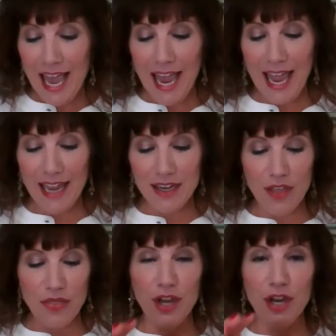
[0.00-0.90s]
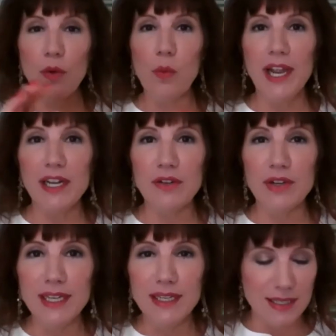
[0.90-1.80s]
And their
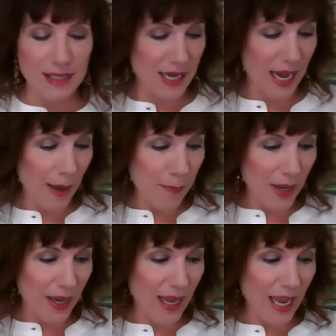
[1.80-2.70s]
winery is in Napa,